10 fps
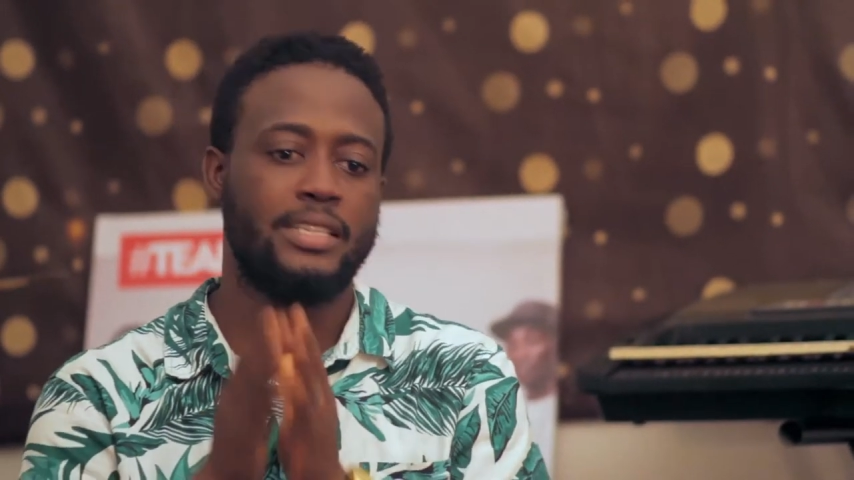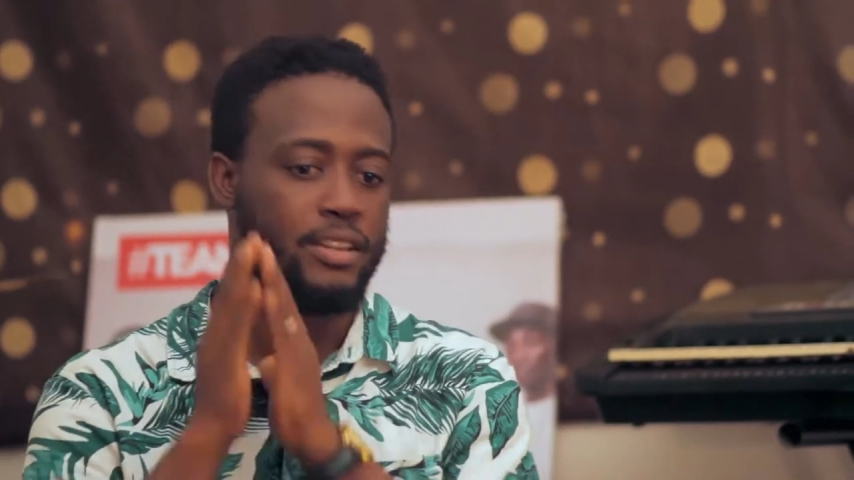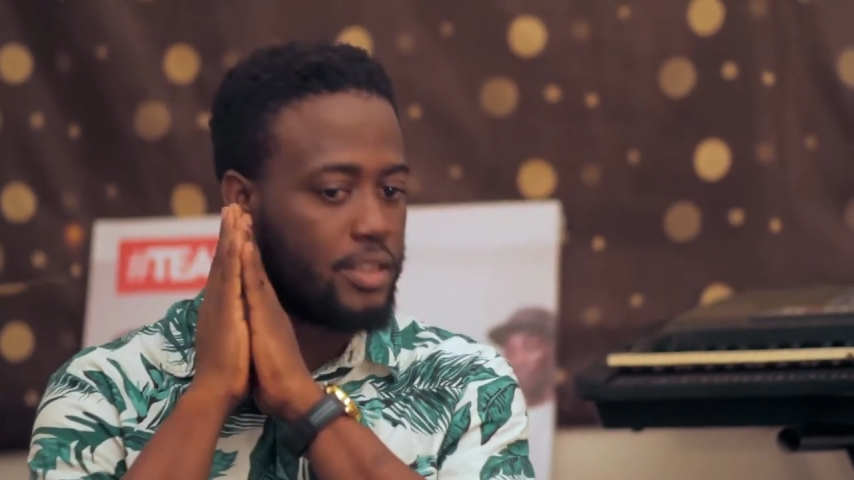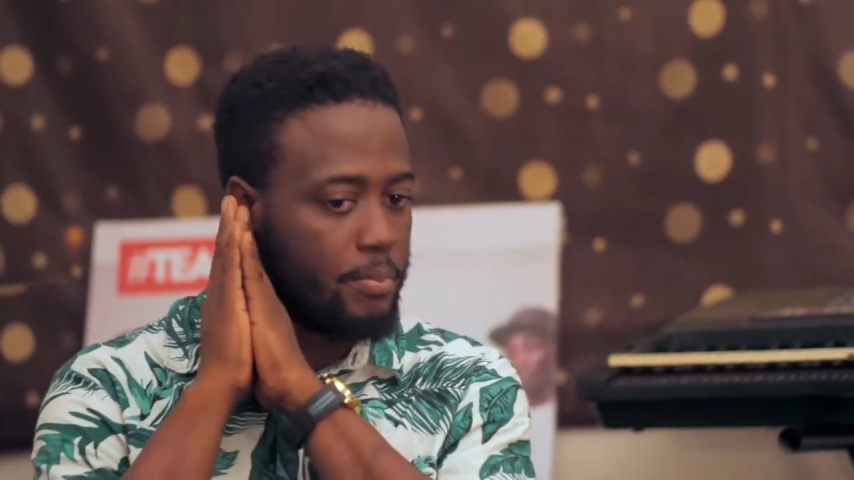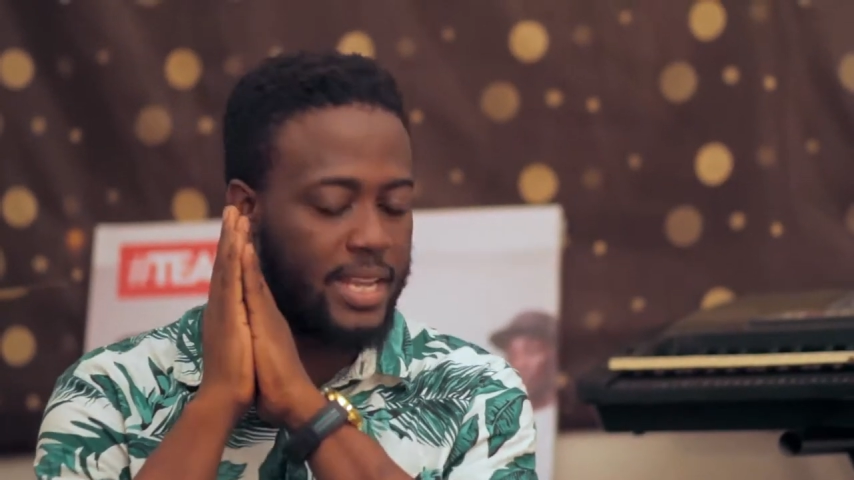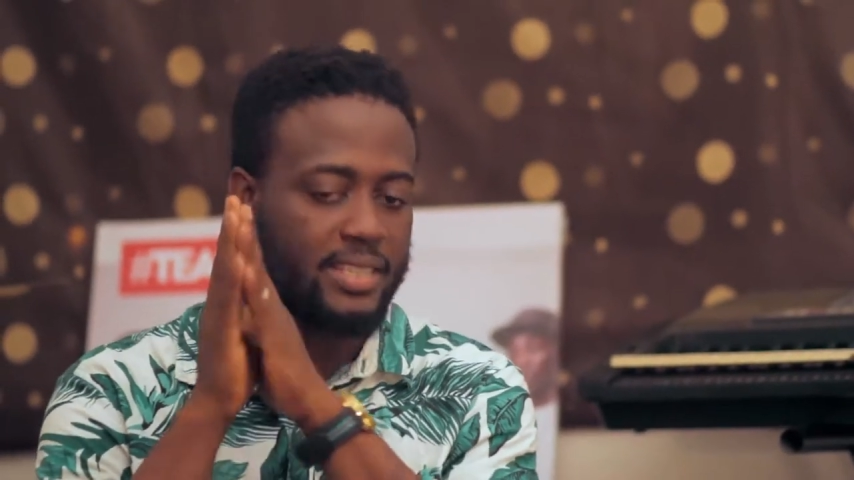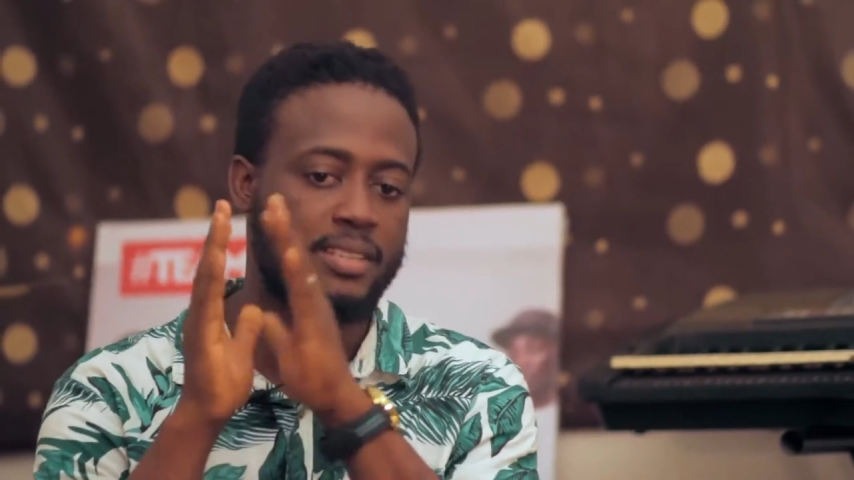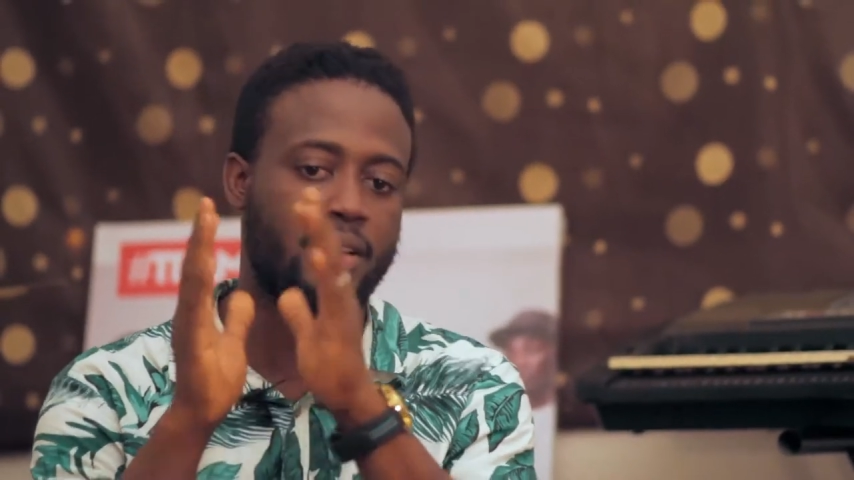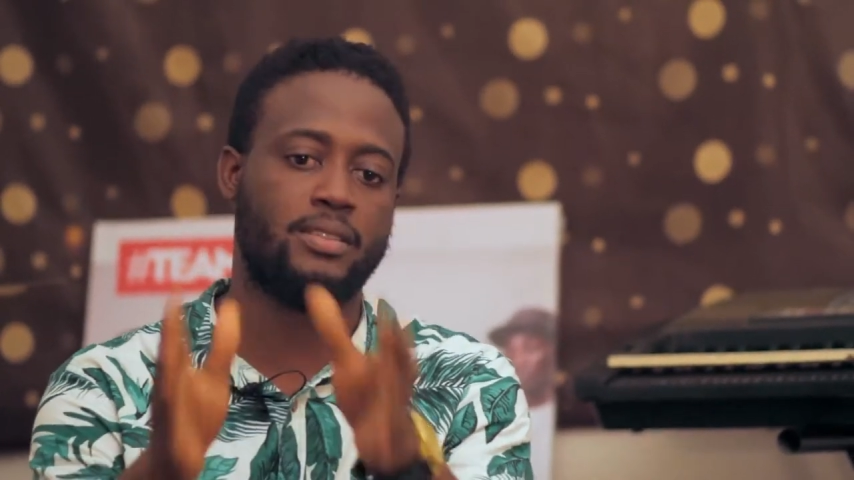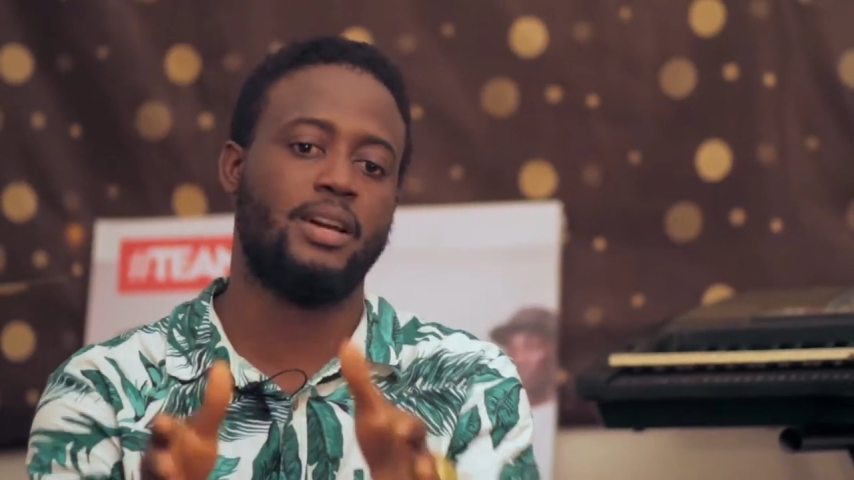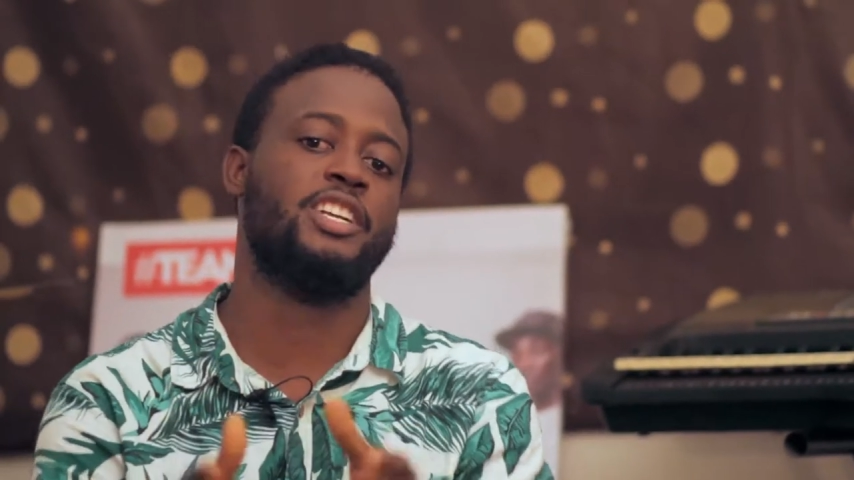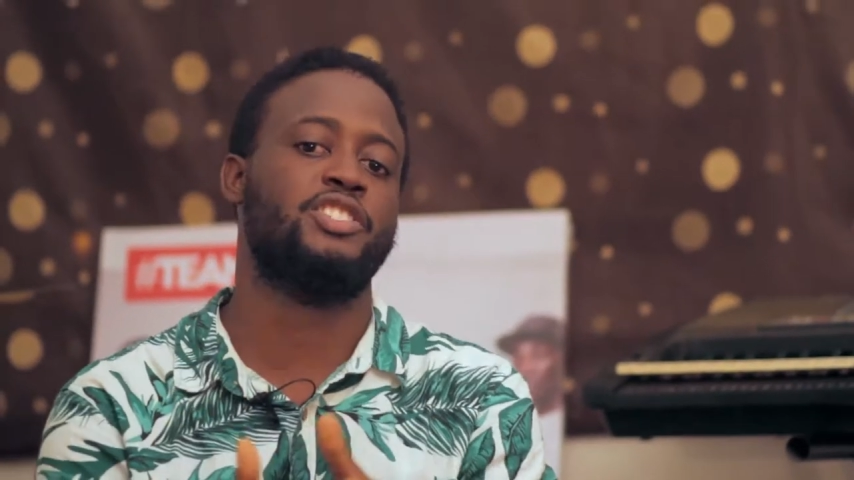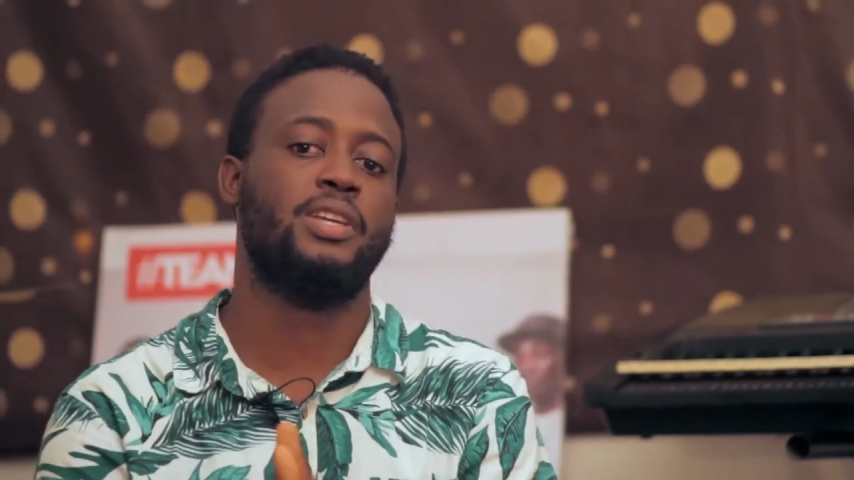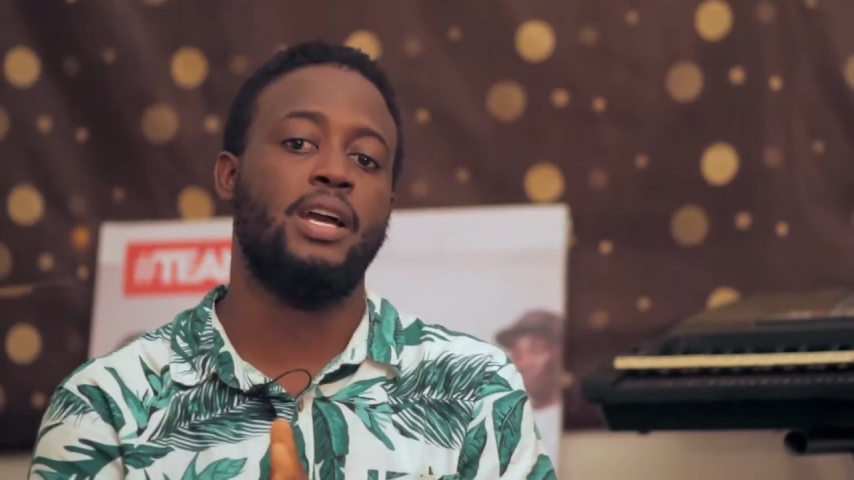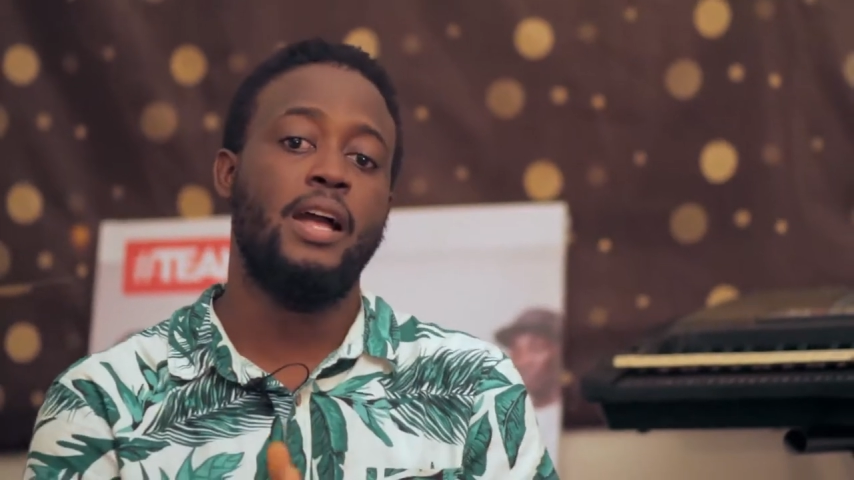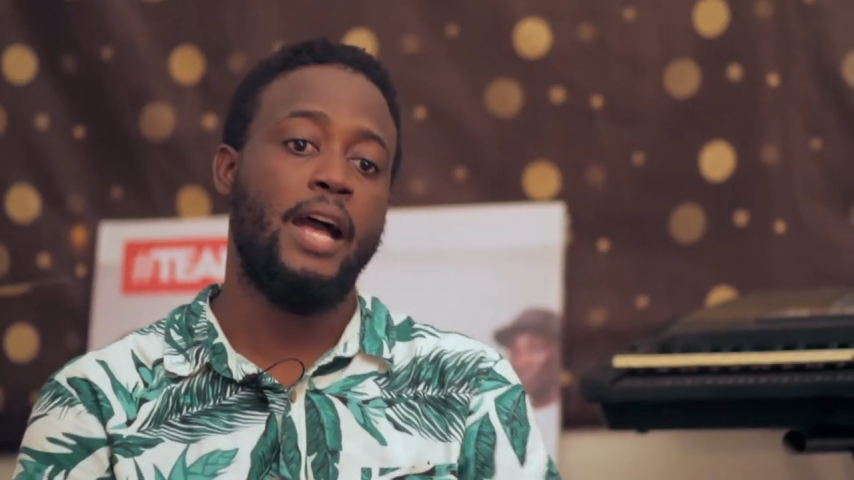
there is a message attached,